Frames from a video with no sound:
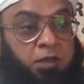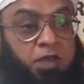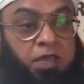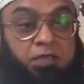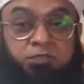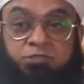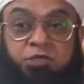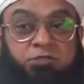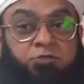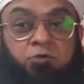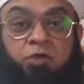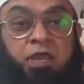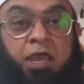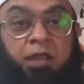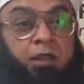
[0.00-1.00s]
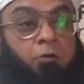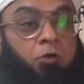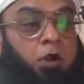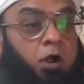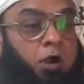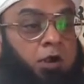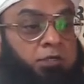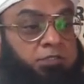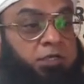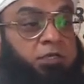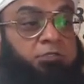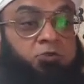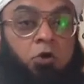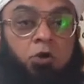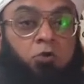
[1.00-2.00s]
He is just looking at our hearts. He
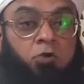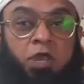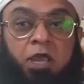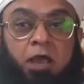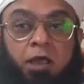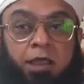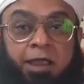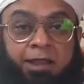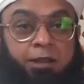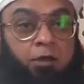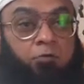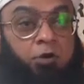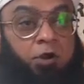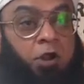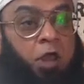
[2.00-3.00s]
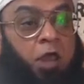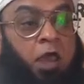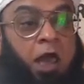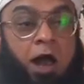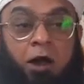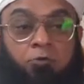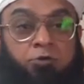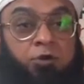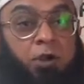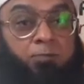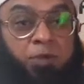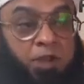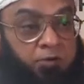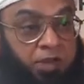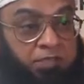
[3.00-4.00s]
is not looking at our outer
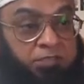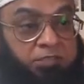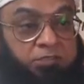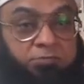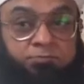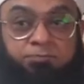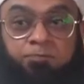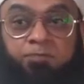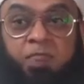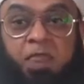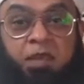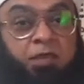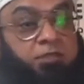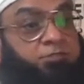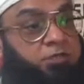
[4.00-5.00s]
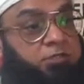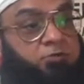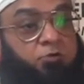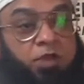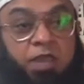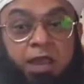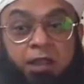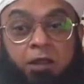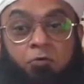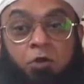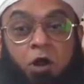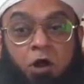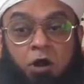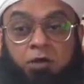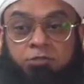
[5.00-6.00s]
appearance. He is just looking at our
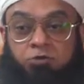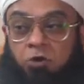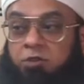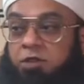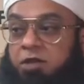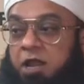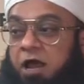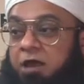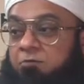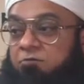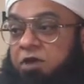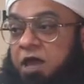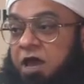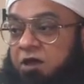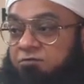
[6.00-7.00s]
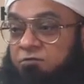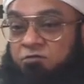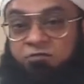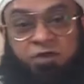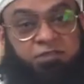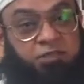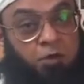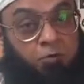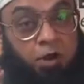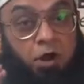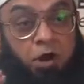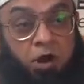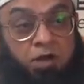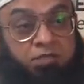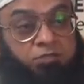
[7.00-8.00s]
hearts all the time. We have to fix our
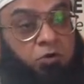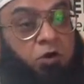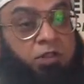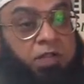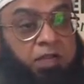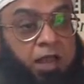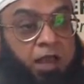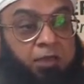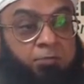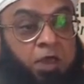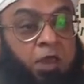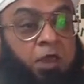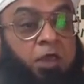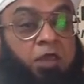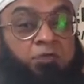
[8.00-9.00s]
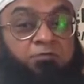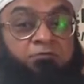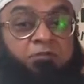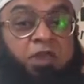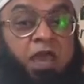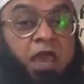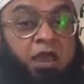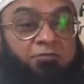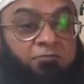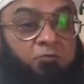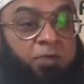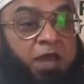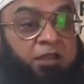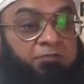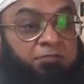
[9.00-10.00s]
hearts all the time if we have to
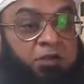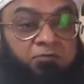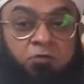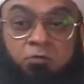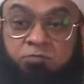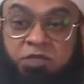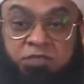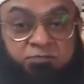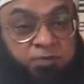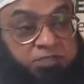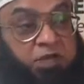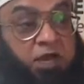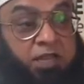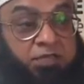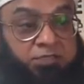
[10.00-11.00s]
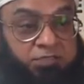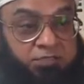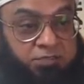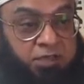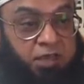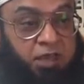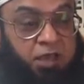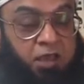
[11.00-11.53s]
benefit from these majalis.